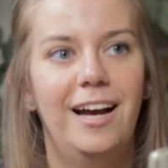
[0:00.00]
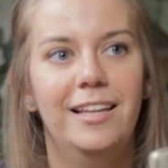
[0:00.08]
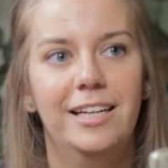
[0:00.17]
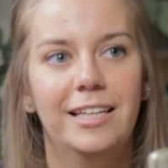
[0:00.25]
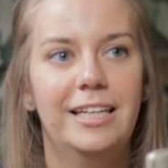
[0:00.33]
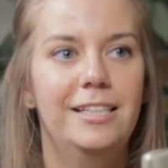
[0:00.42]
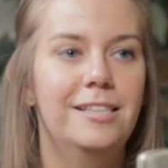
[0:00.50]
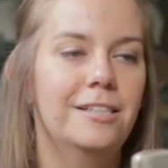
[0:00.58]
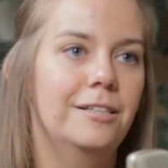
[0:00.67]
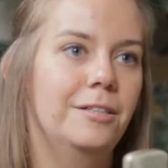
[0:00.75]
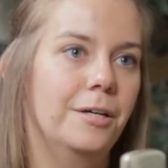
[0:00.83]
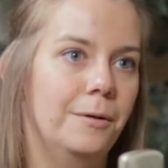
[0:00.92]
And then kids
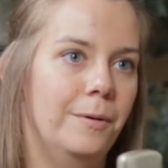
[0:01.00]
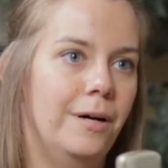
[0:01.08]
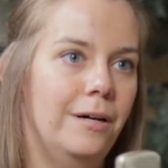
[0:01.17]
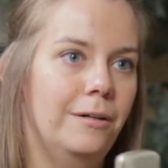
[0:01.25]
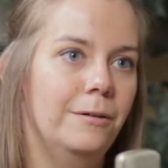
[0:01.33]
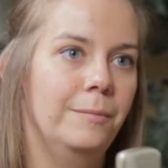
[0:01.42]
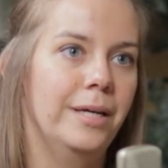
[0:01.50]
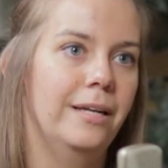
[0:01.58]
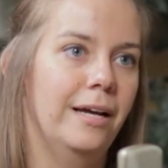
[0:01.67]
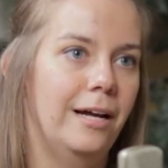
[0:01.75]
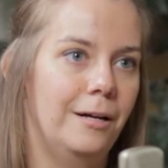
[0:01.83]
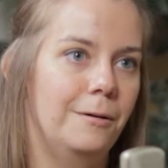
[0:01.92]
could go home and
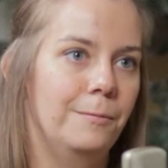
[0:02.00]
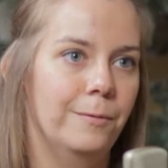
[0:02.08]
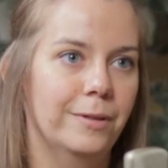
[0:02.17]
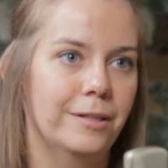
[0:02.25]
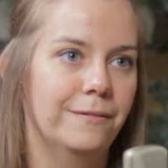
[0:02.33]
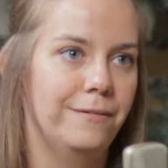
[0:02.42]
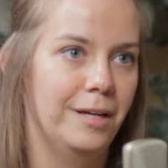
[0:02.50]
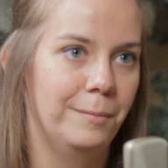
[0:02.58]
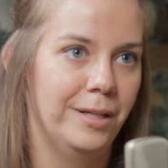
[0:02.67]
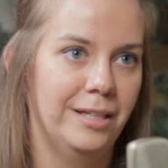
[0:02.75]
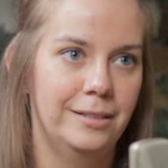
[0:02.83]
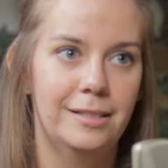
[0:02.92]
help with their
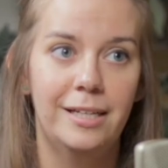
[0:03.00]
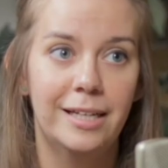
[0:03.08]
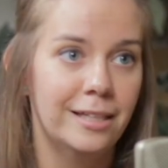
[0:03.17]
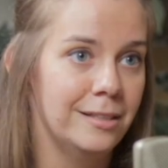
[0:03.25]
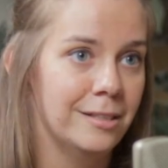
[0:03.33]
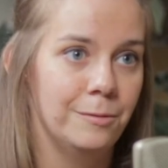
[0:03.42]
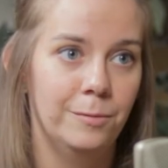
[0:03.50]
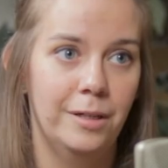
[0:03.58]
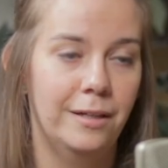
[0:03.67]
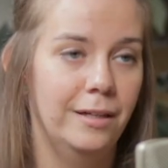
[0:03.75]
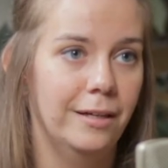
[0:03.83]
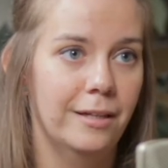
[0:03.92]
family's land and
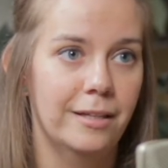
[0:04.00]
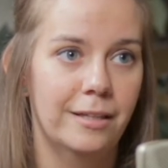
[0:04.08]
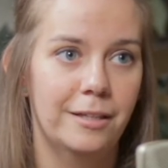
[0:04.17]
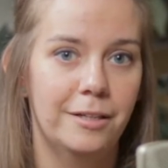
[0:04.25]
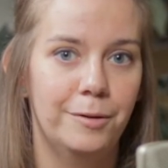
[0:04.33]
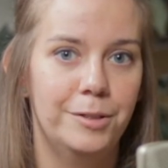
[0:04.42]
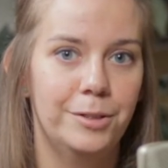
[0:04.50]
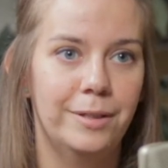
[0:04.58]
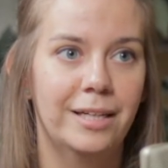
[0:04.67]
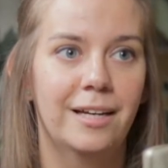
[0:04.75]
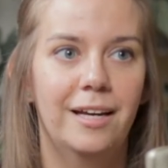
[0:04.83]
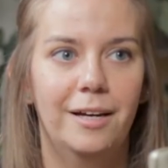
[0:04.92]
anything that they were
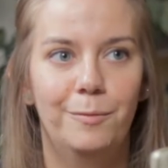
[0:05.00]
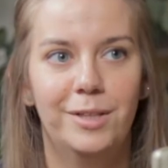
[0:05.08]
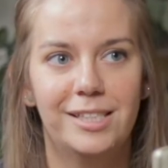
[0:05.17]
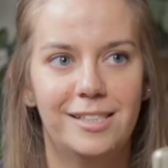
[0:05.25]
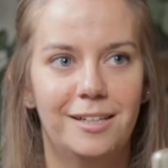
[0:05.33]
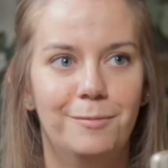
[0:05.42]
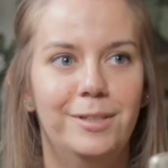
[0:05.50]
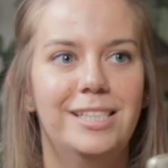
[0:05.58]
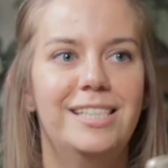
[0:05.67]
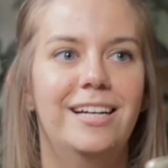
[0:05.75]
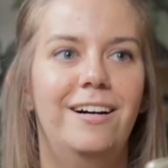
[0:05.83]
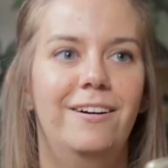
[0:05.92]
doing. When the sun went down,